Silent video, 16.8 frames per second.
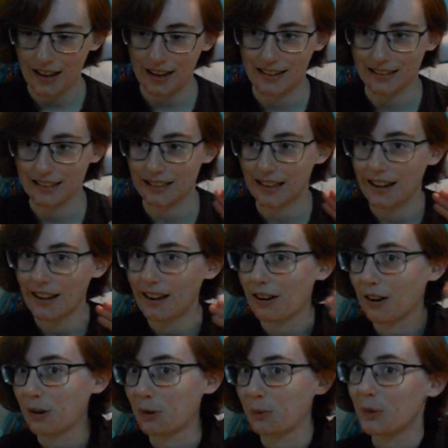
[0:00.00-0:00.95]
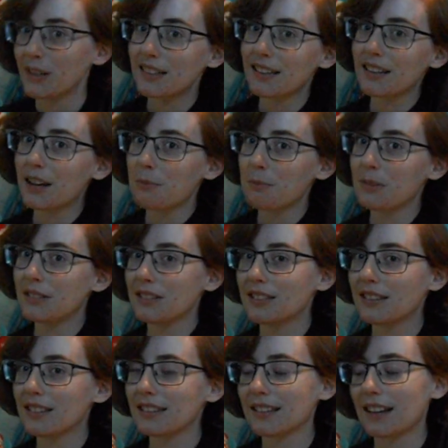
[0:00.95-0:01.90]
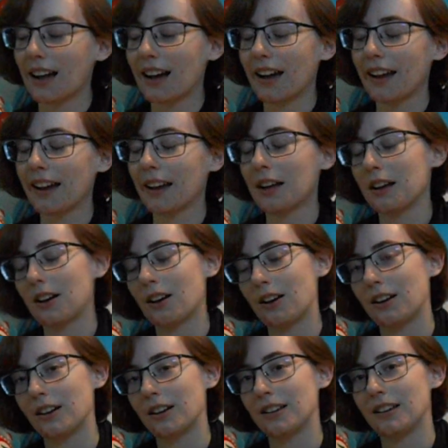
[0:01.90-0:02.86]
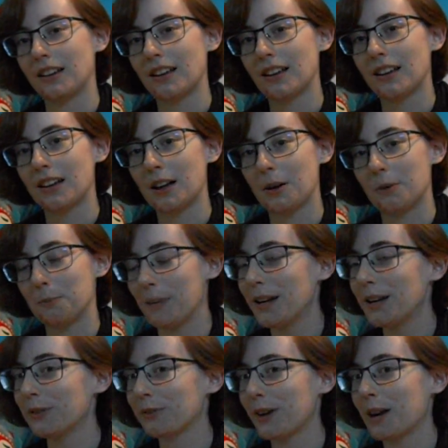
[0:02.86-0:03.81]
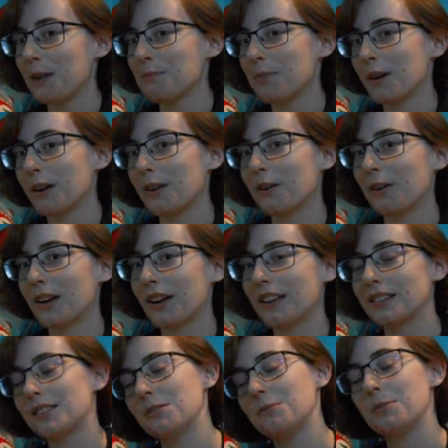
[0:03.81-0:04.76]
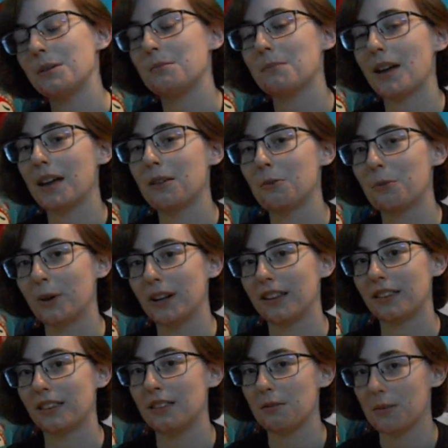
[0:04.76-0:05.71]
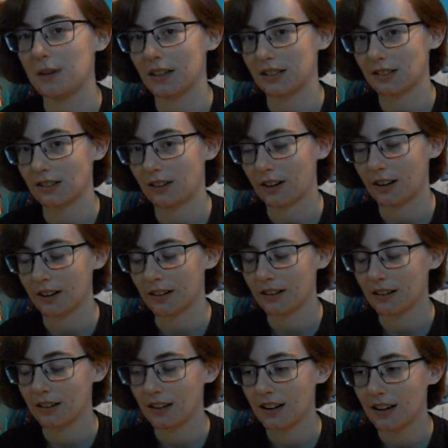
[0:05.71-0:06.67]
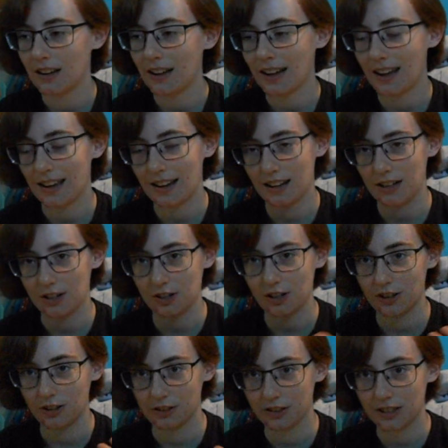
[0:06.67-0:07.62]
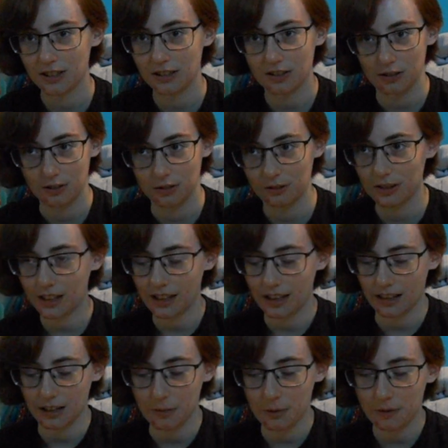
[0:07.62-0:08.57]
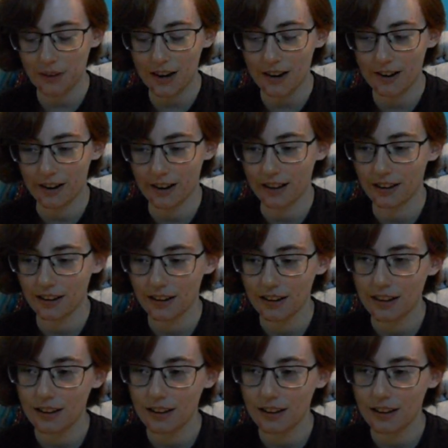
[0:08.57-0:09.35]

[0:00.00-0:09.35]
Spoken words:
as they are risen up into the sky on a big rainbow to be met with the big star and introduced into the Kingdom of Caring.